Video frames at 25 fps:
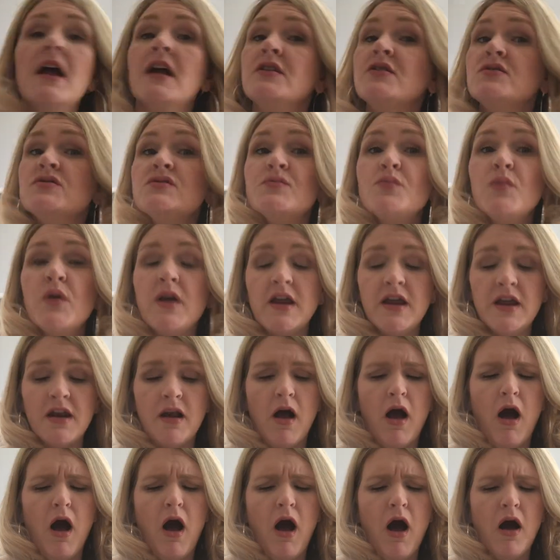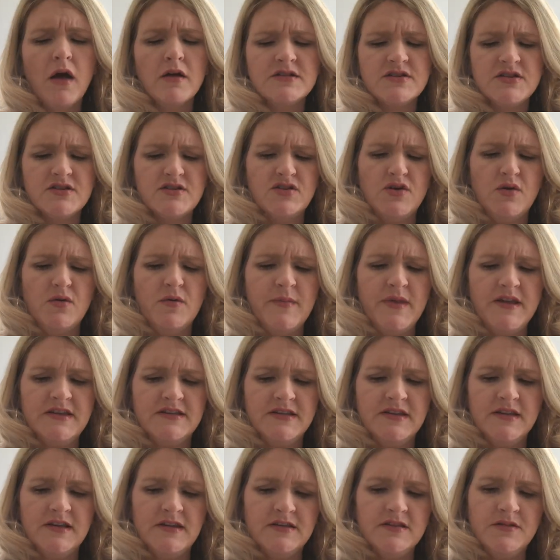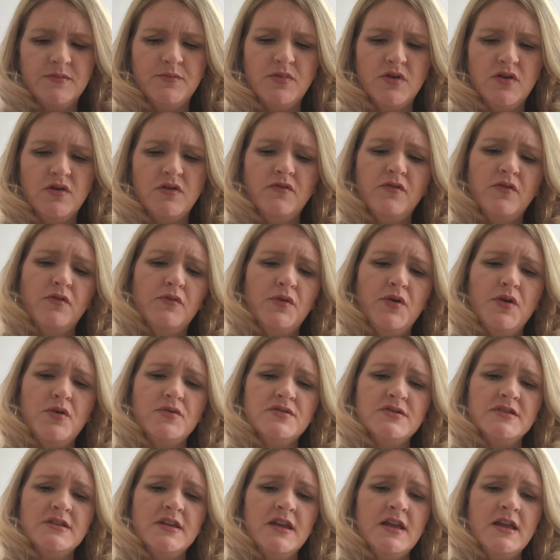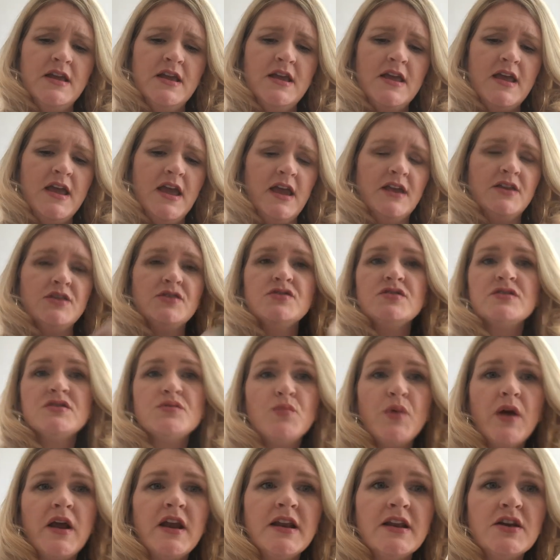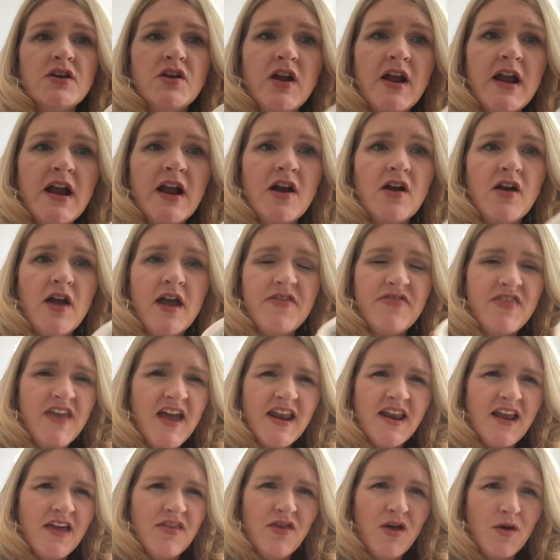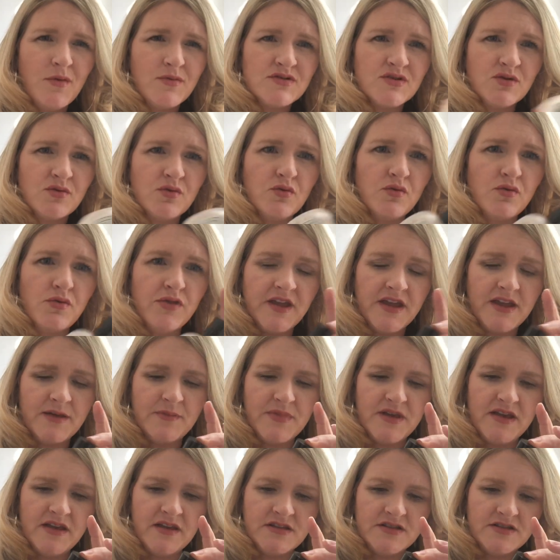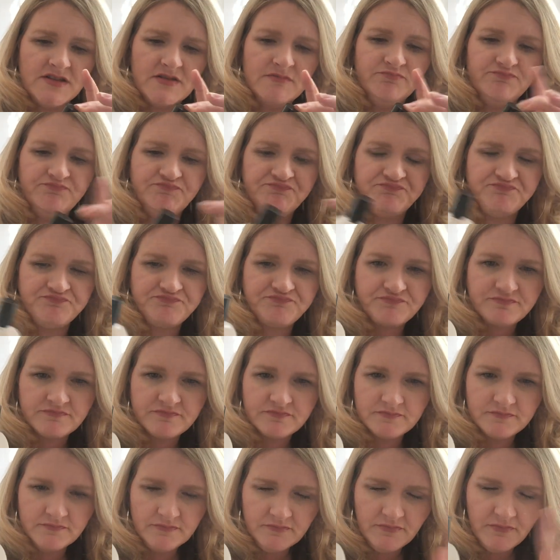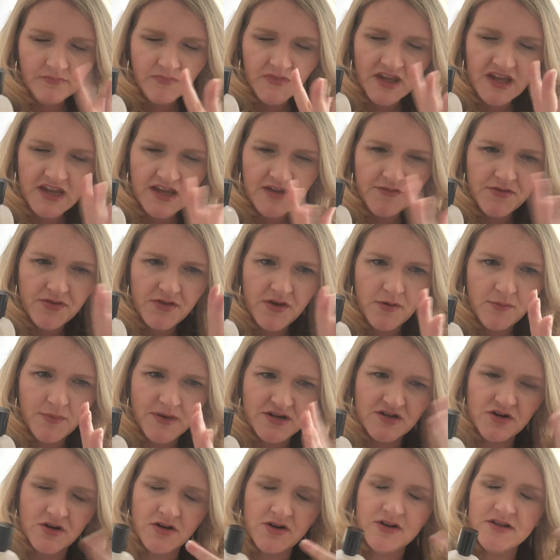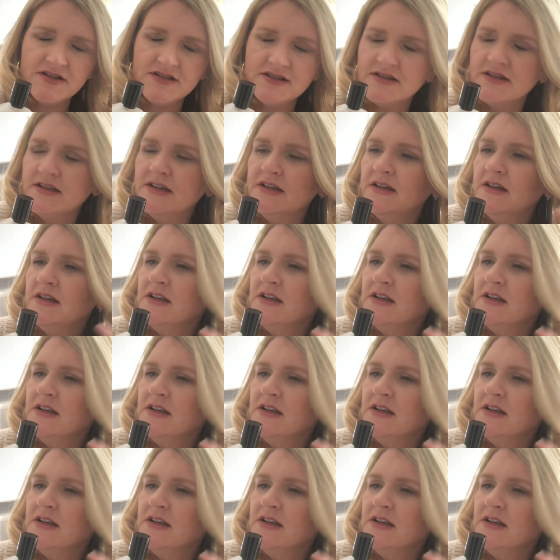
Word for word: and you spray it. Oh, it's so amazing. It's a beautiful rose. And you just spray it in your hair. And that I thought was a cool thing because even though my daughter is